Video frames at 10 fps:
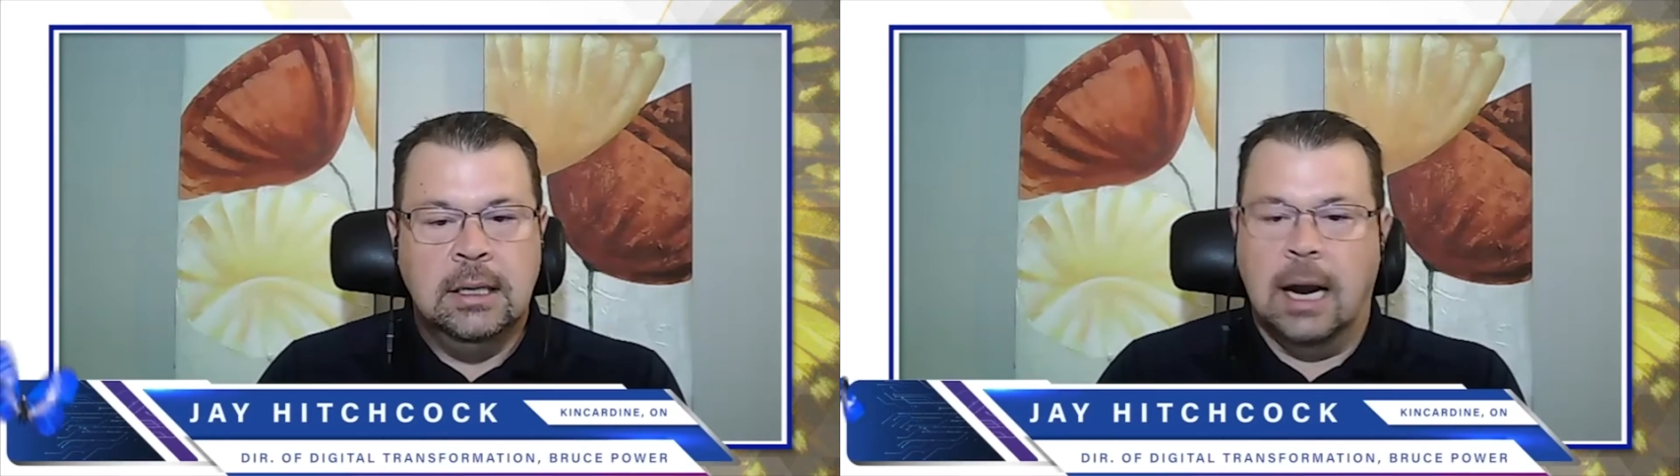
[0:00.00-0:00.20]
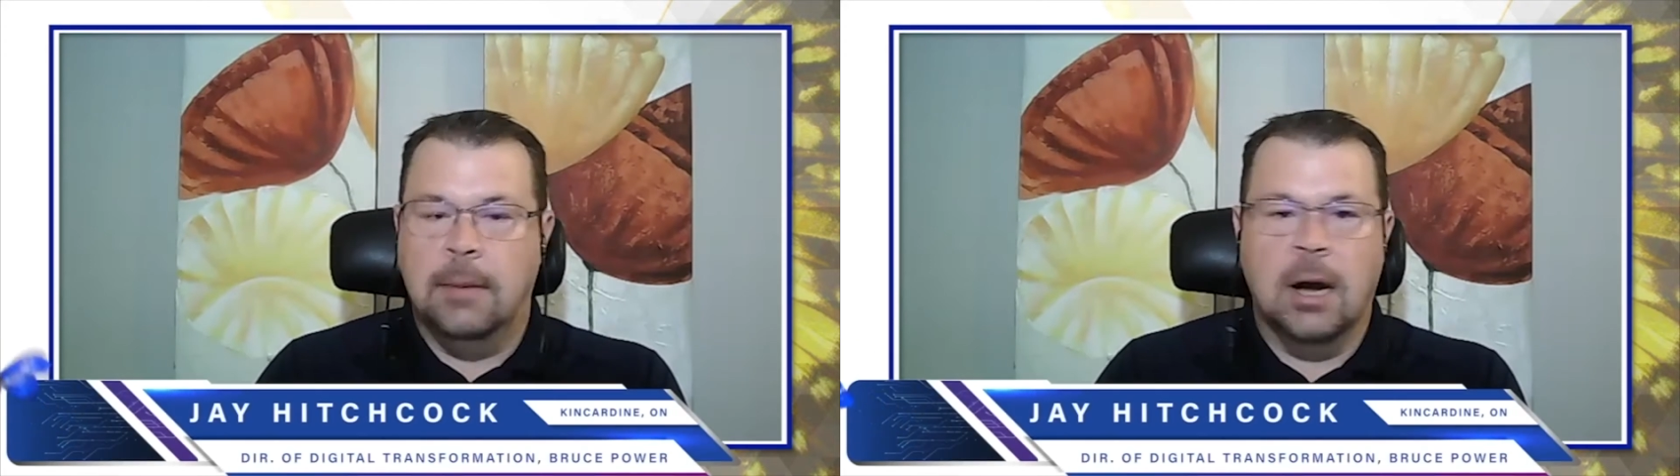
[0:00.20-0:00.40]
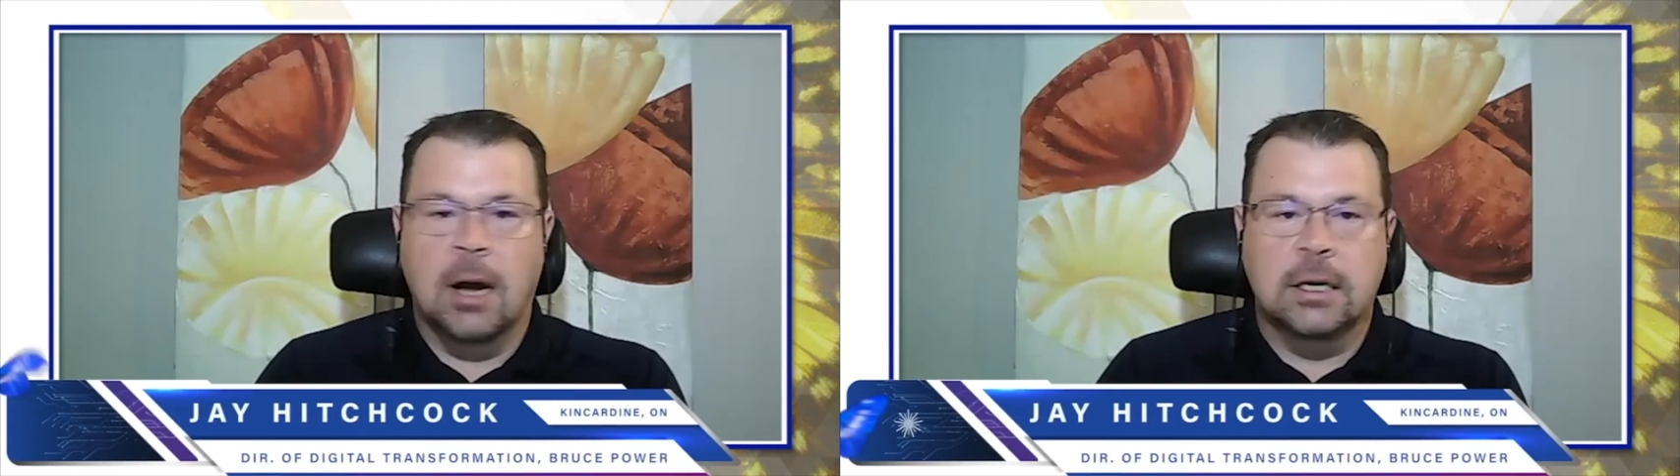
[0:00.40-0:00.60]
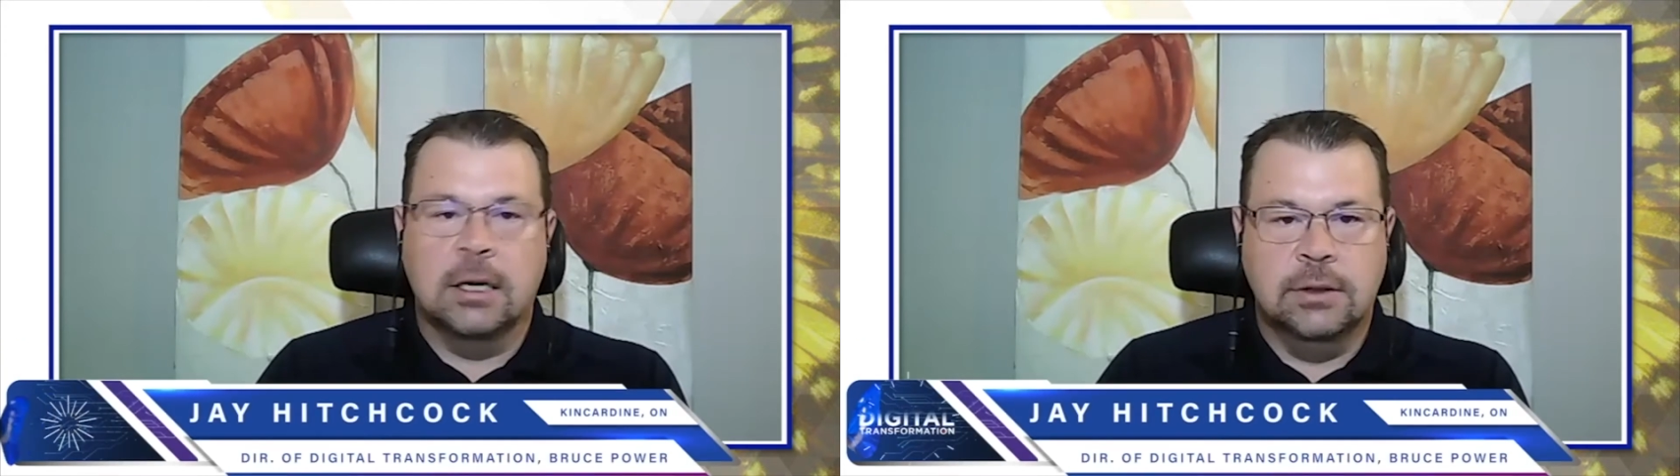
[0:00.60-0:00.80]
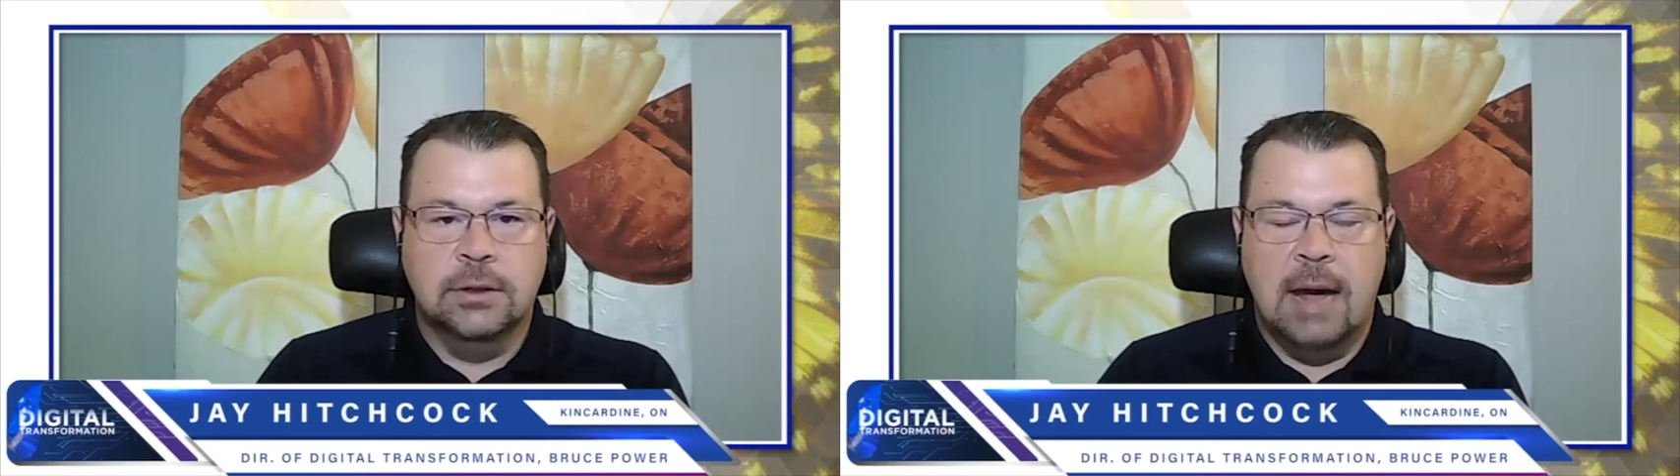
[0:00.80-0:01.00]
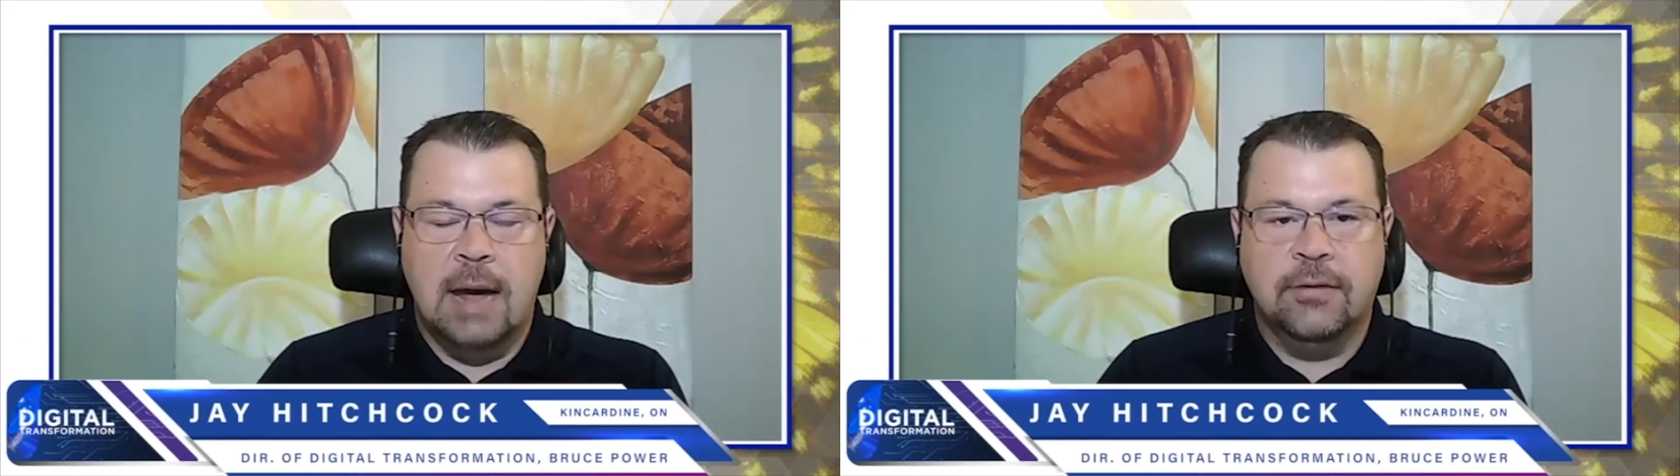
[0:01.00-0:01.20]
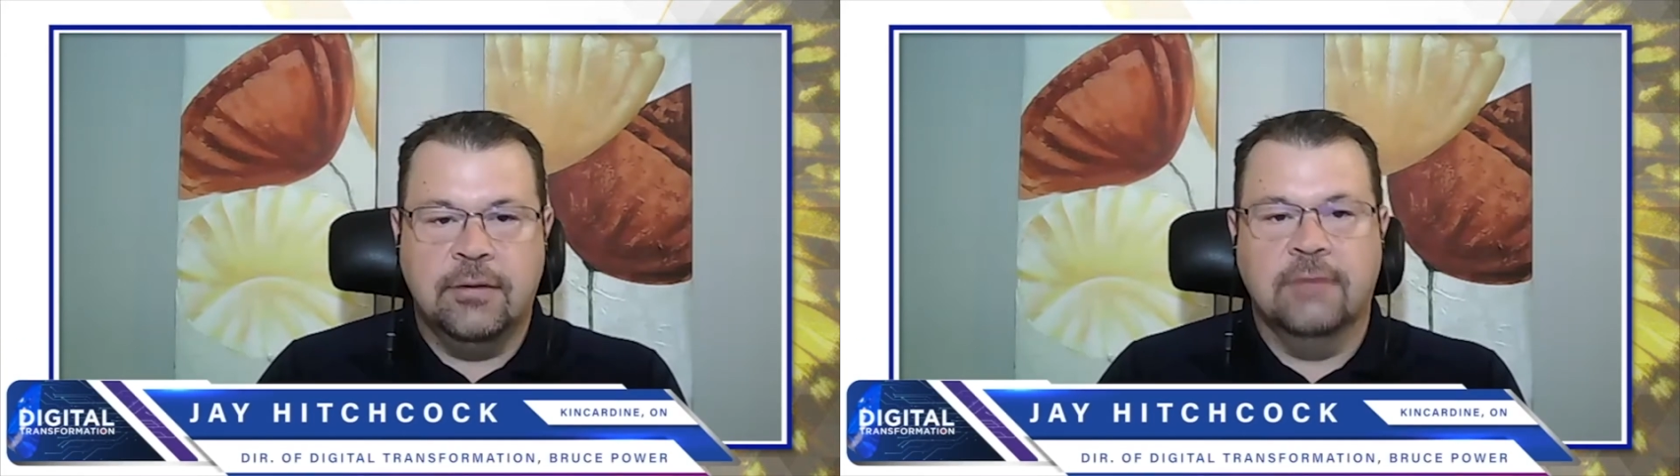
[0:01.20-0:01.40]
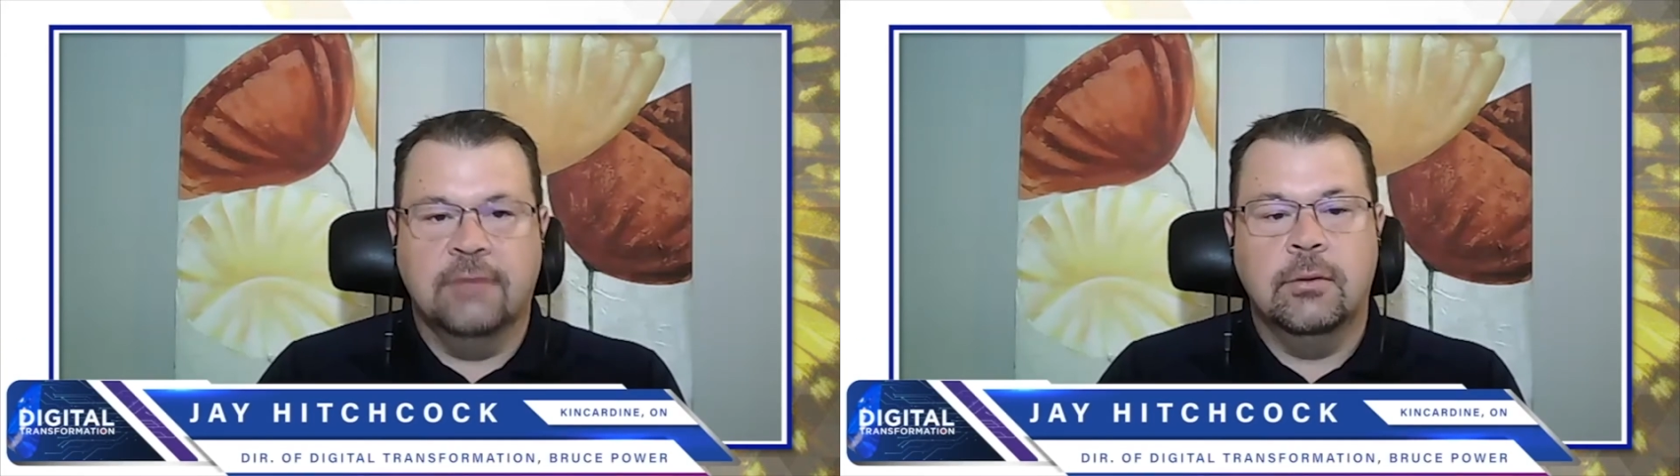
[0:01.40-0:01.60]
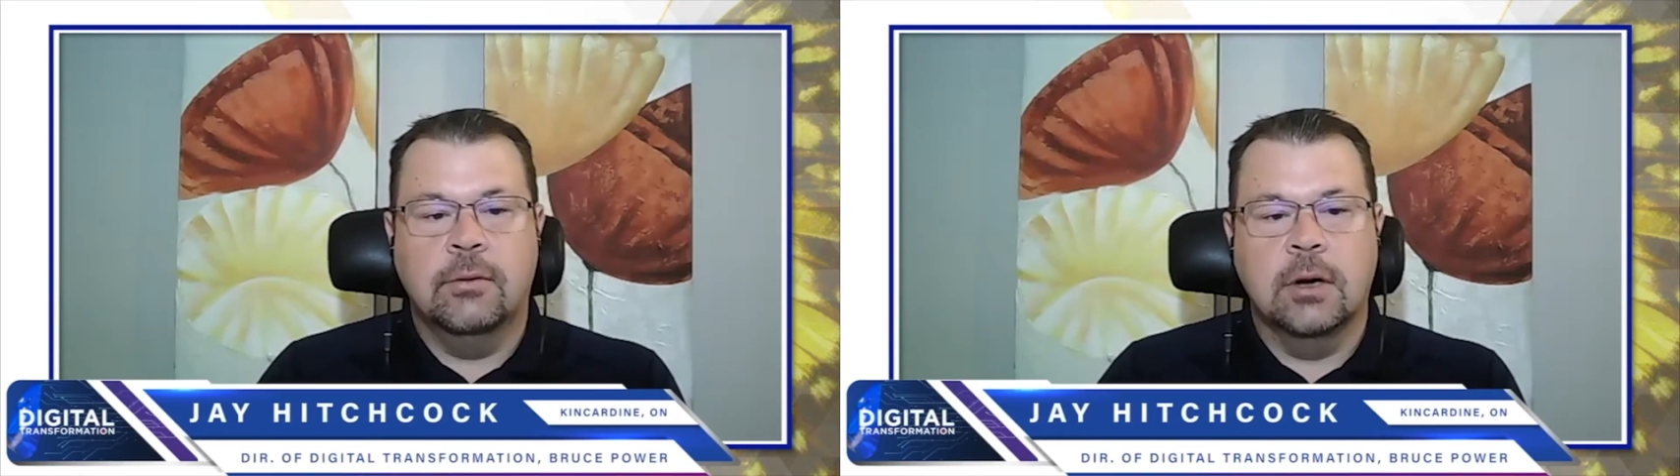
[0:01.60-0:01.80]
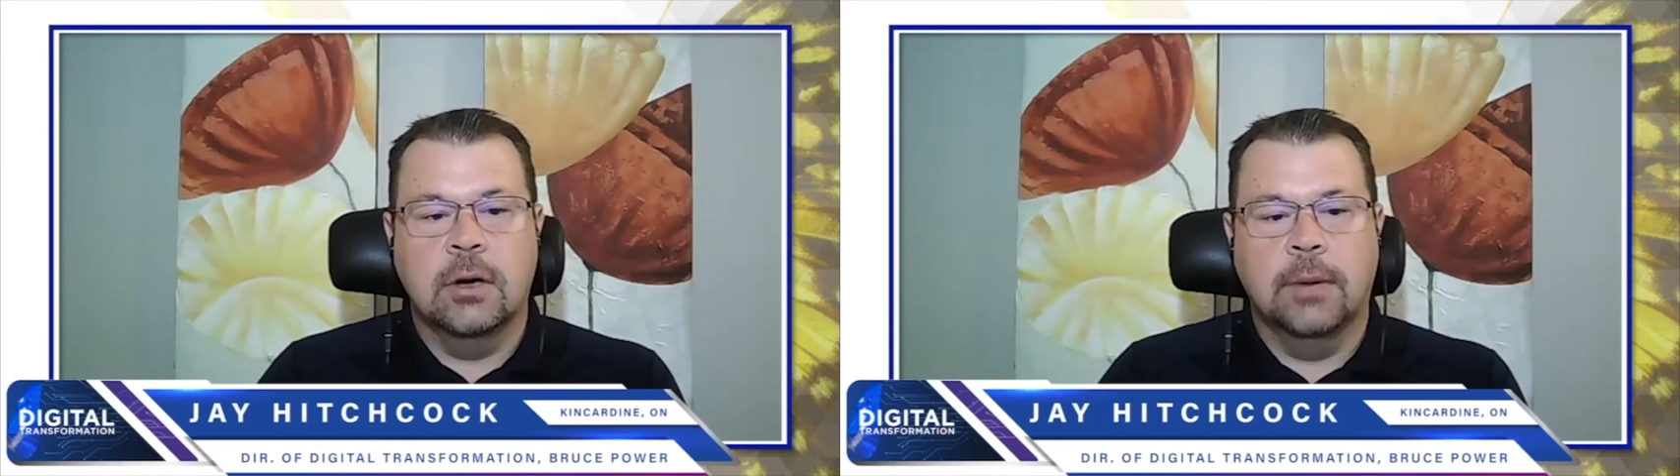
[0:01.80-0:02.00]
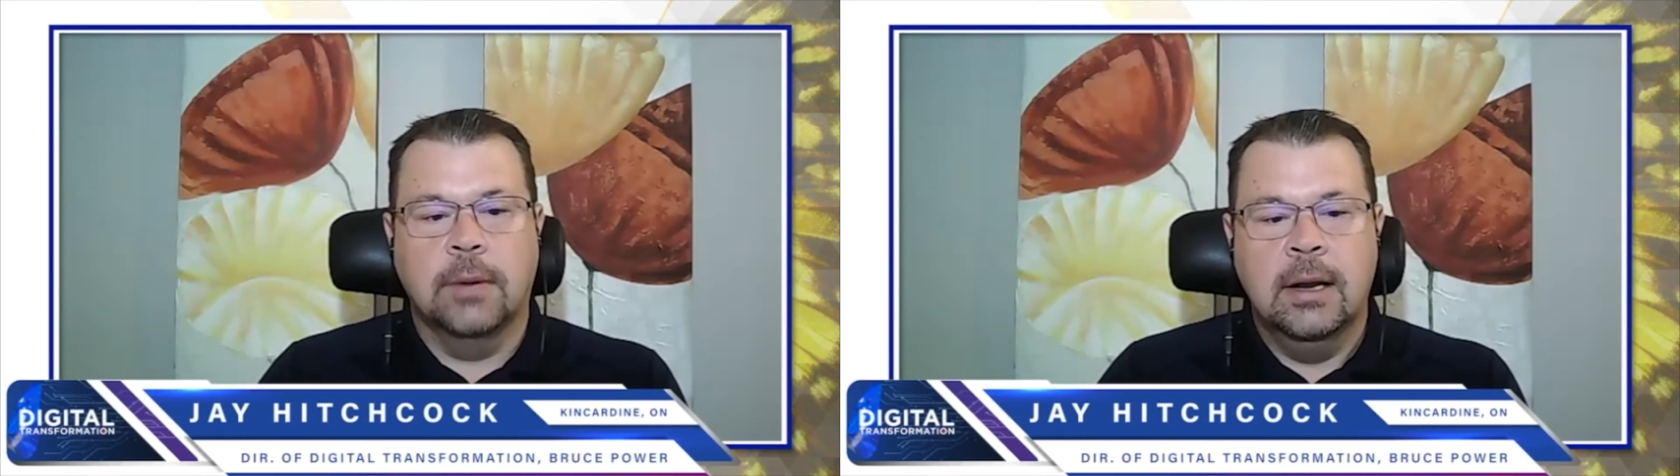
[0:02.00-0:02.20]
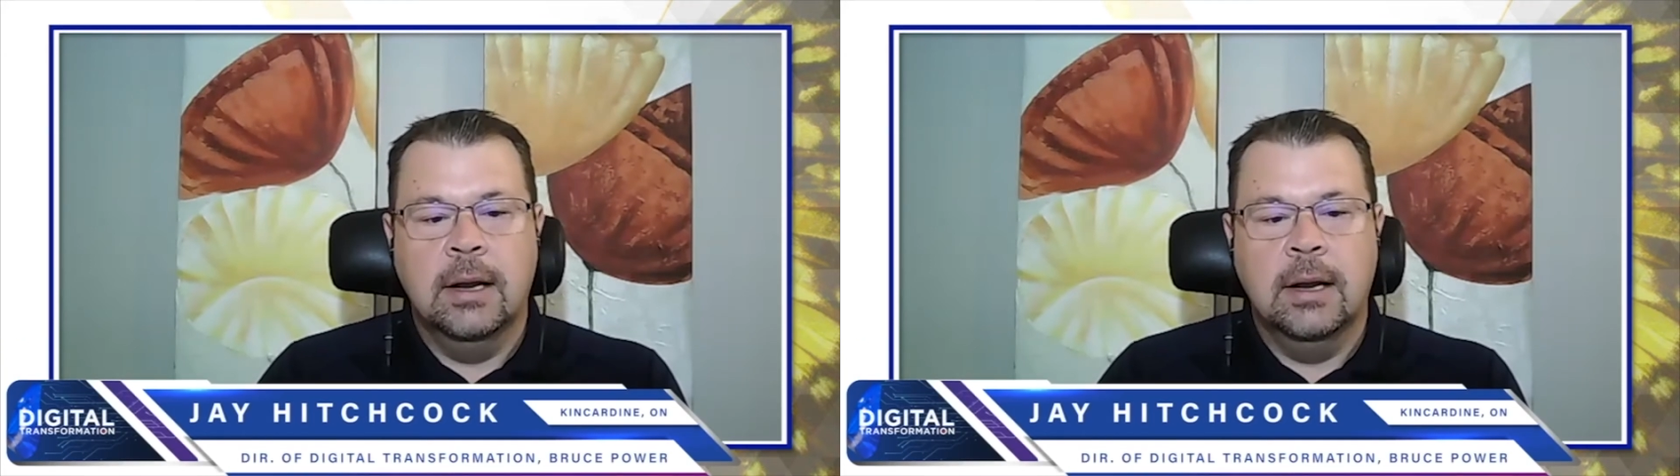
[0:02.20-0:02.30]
And I'm not going to do the math on the phone here, but